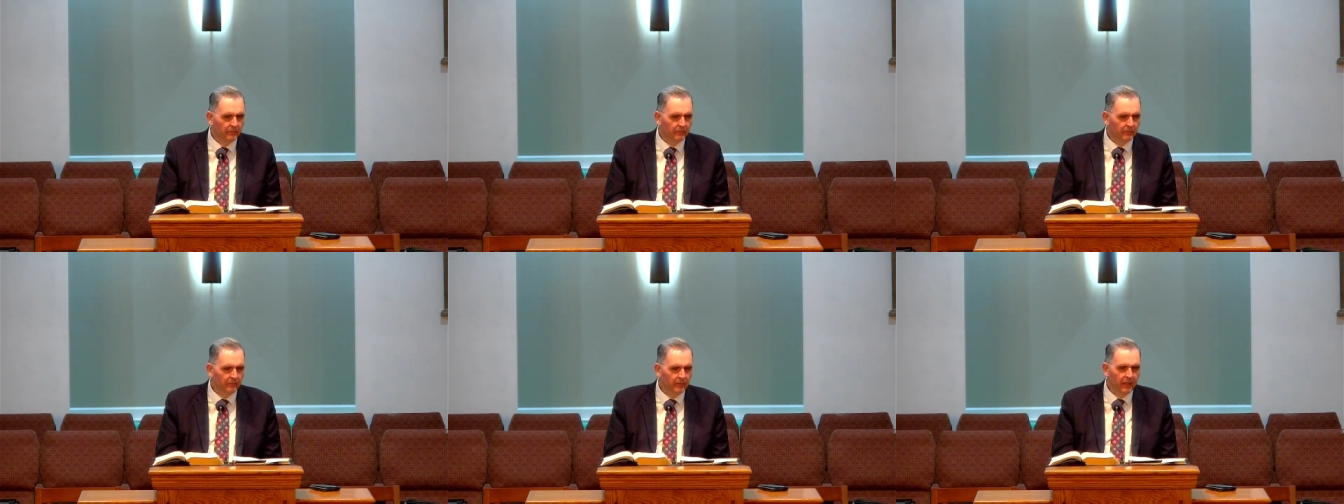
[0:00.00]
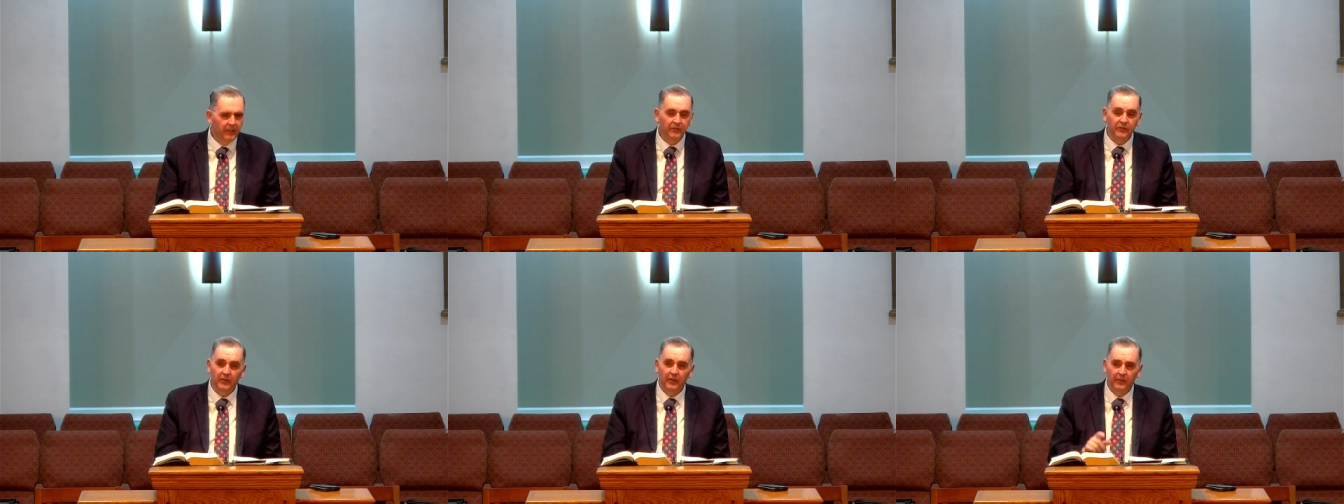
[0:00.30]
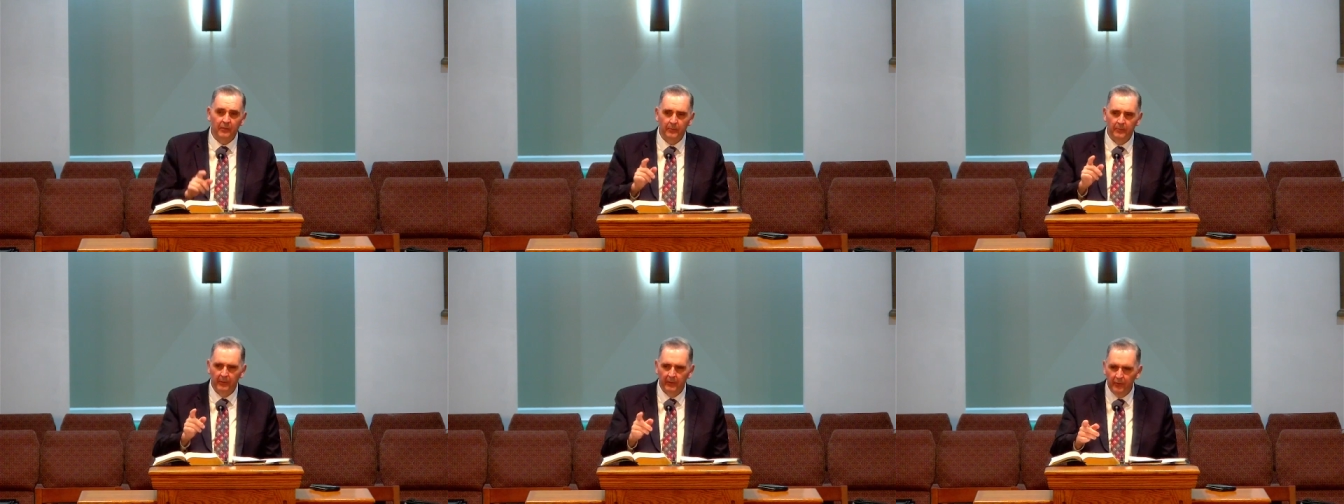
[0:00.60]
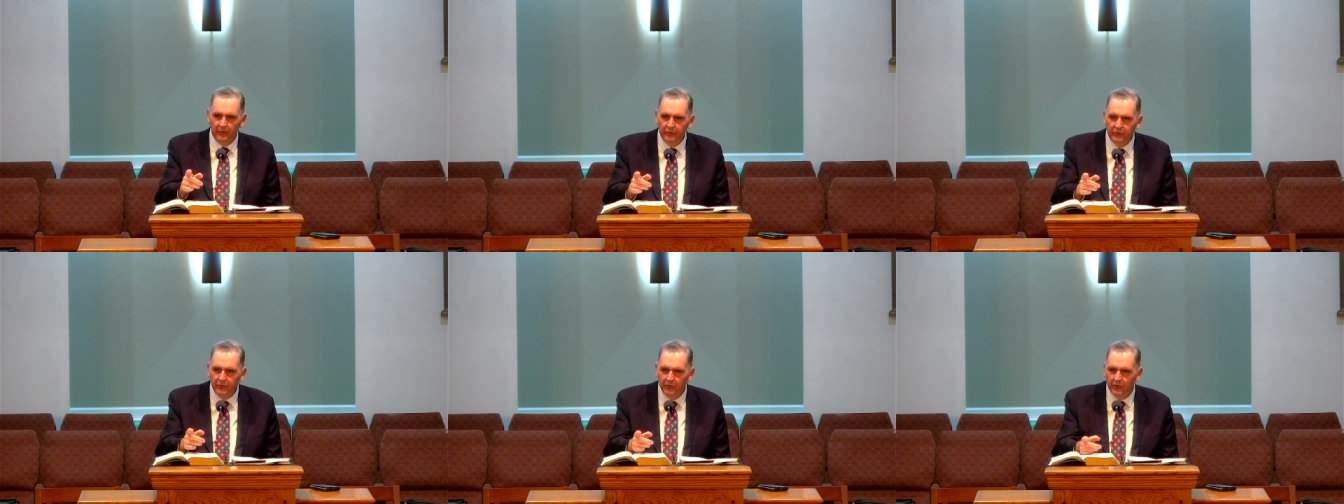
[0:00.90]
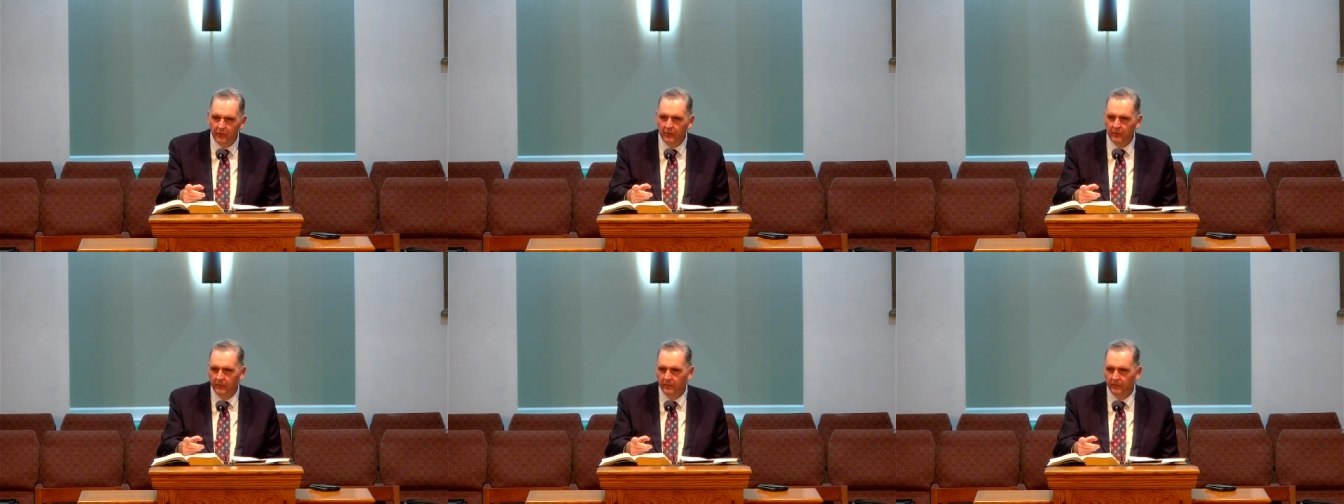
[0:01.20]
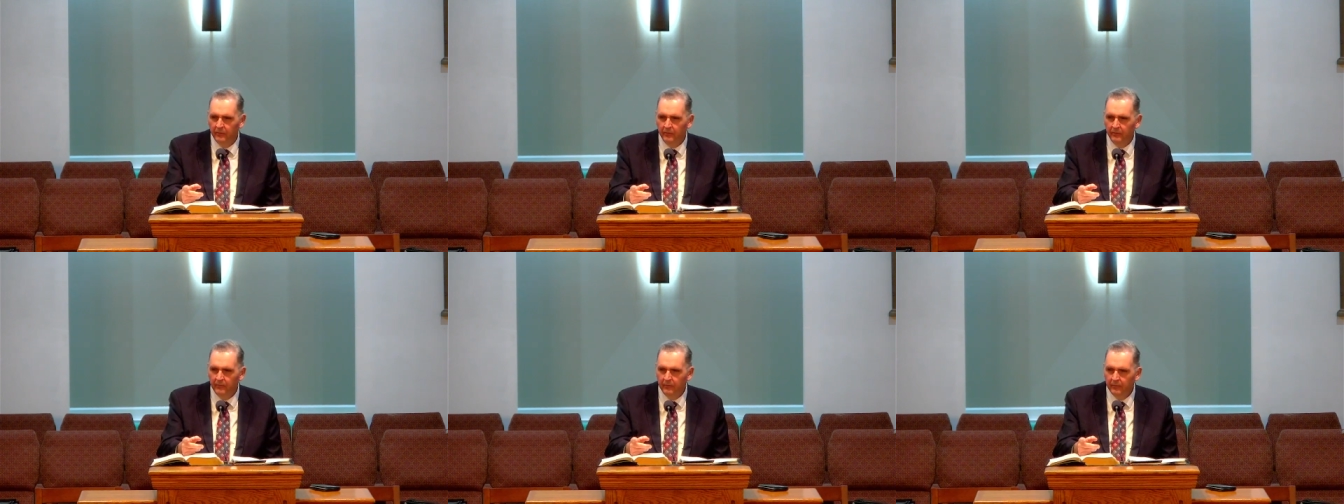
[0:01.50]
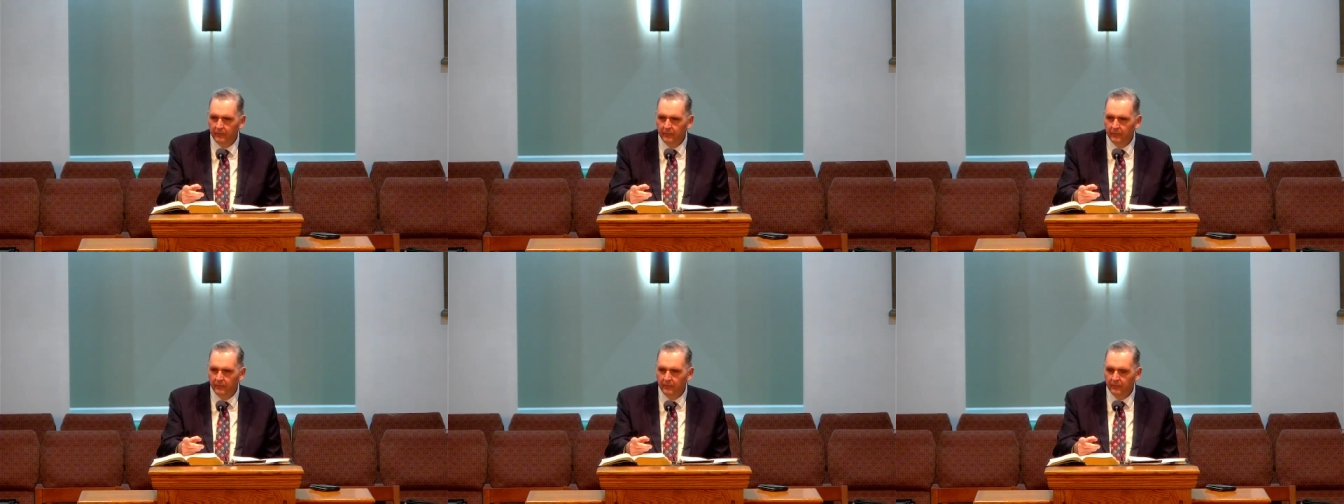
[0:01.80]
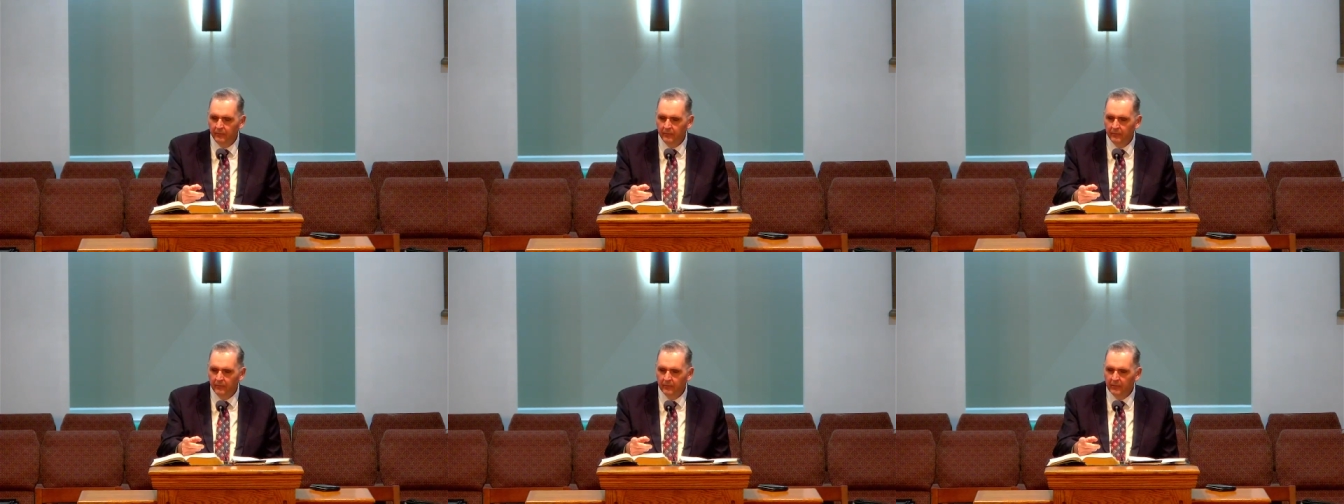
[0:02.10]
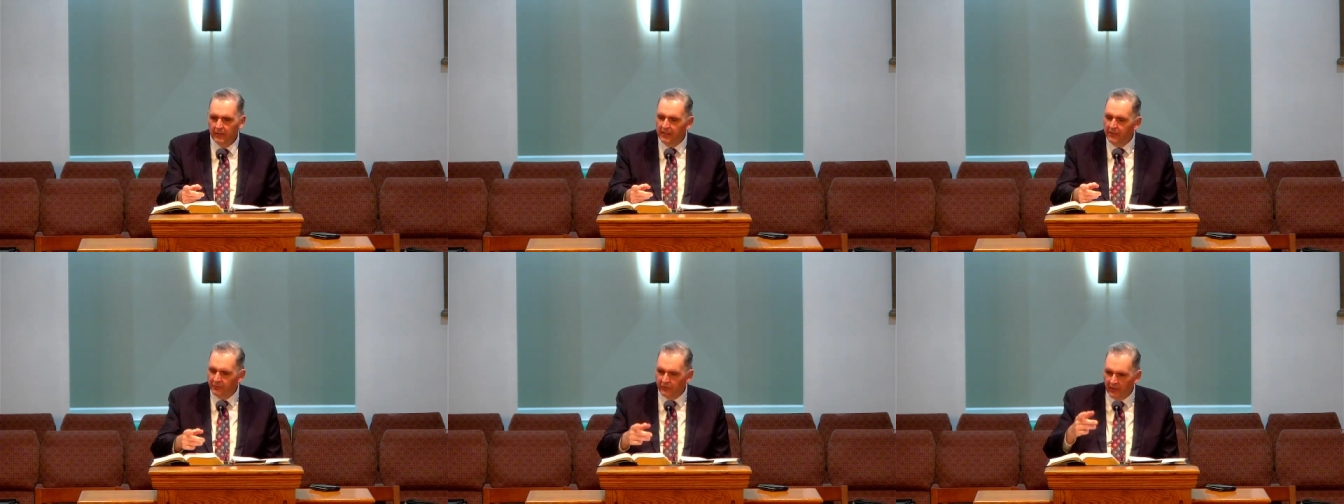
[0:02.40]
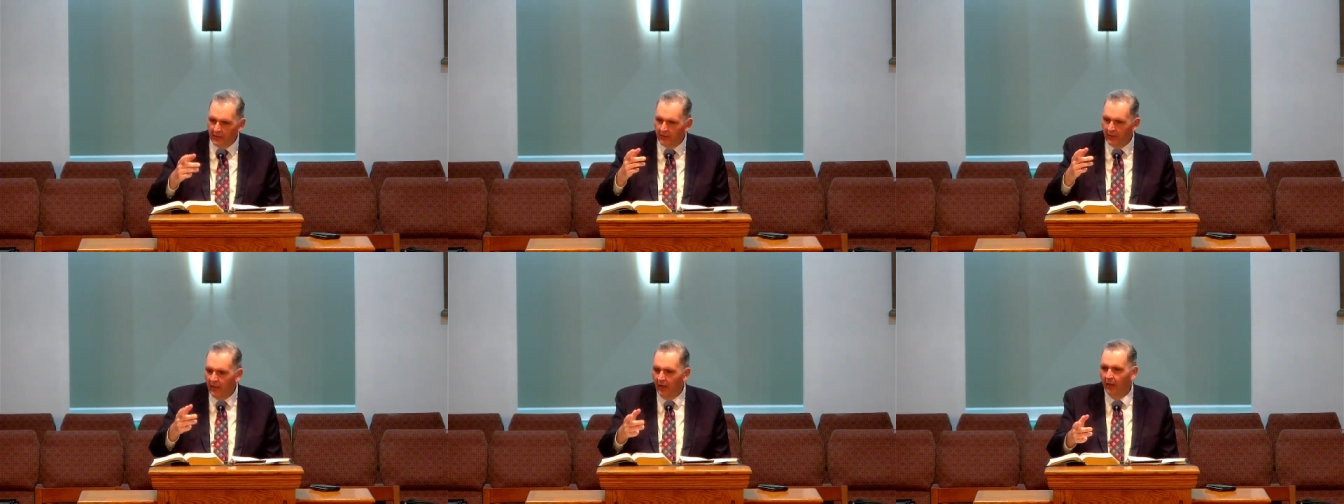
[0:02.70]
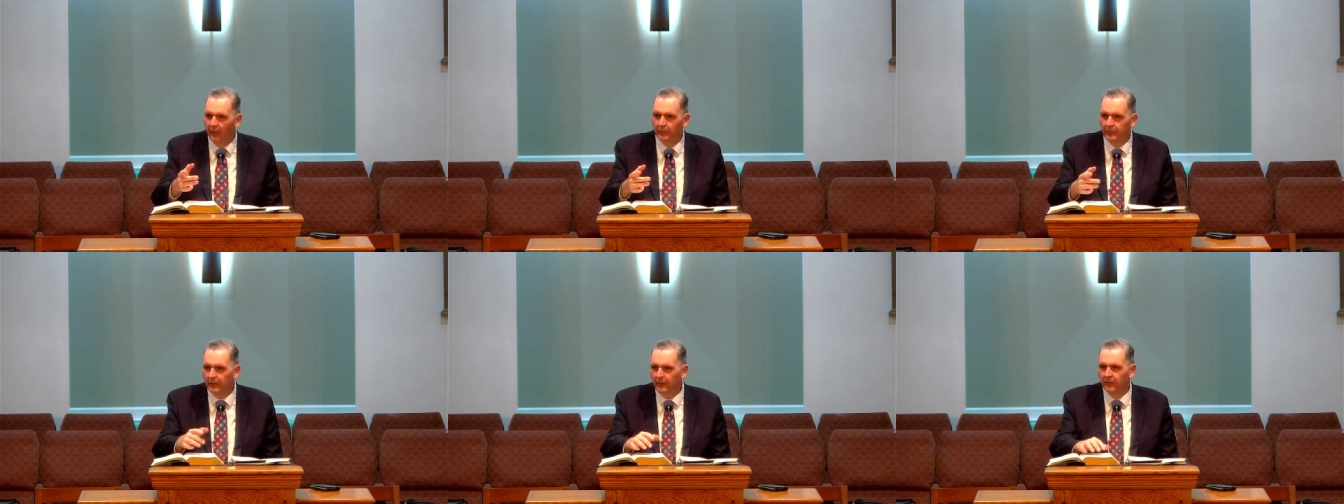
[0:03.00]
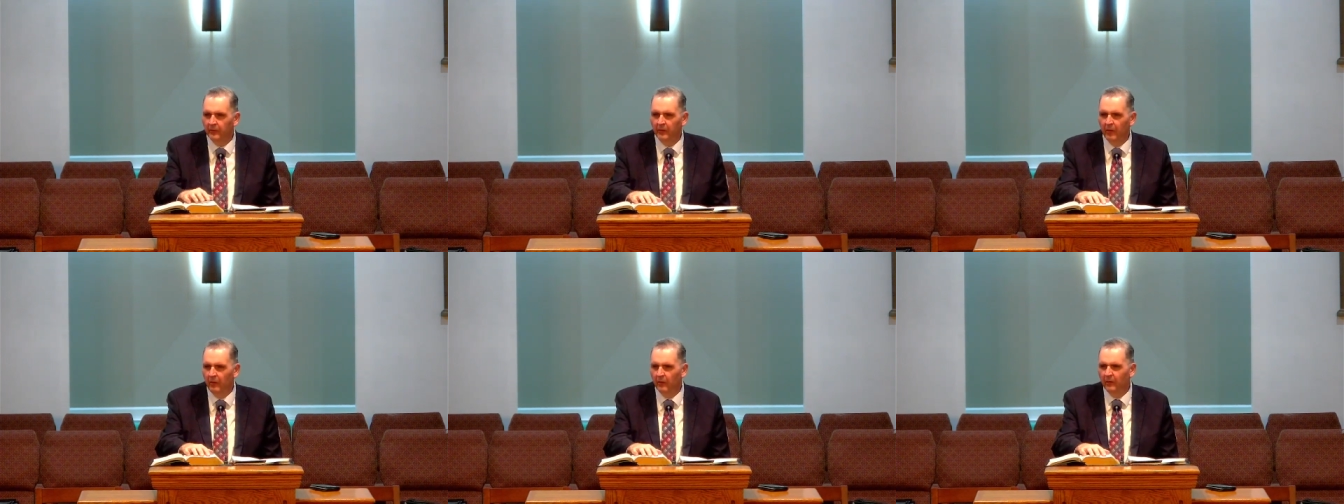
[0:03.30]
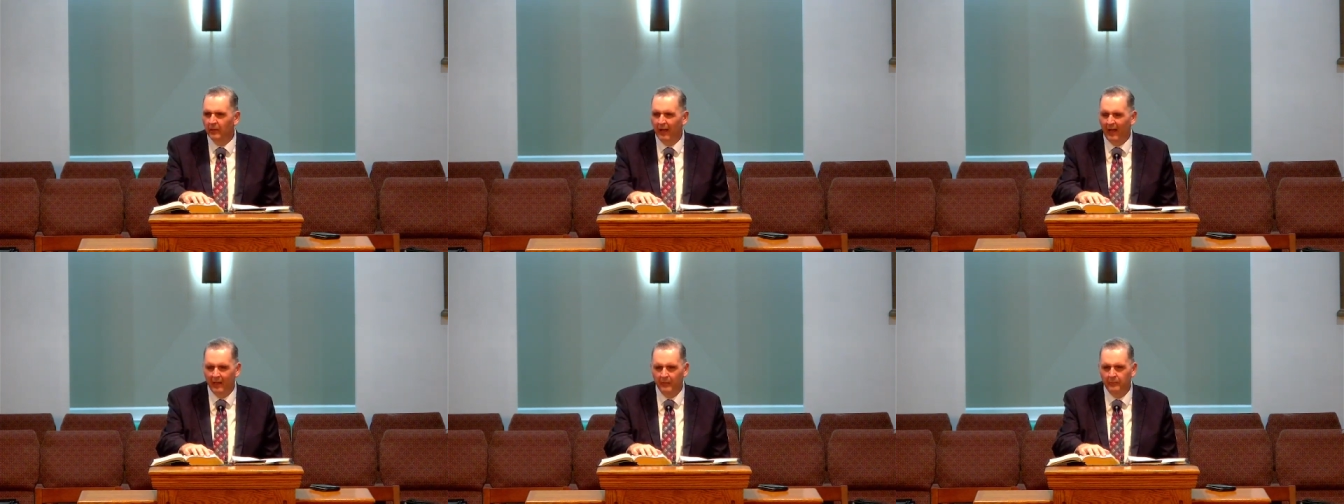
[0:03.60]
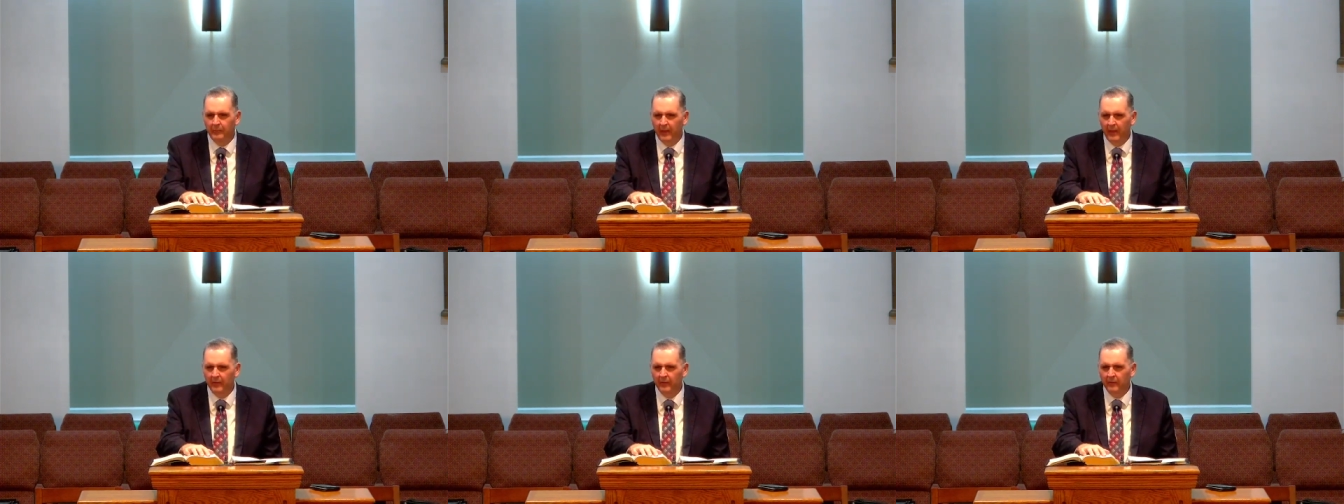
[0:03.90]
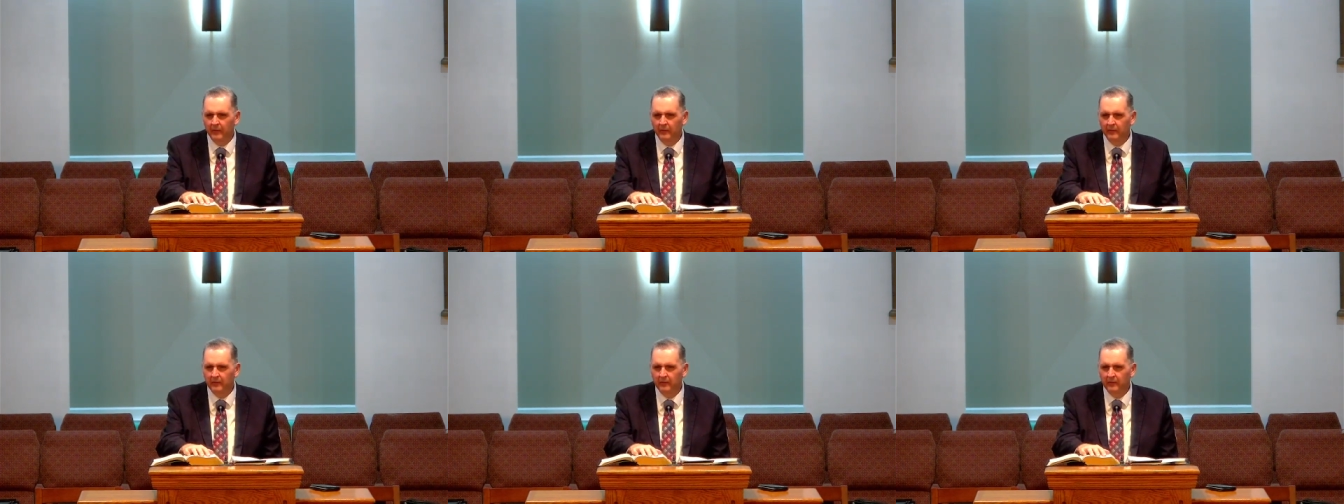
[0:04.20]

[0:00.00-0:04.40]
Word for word: he's there to build you, he's there to help you to know God better.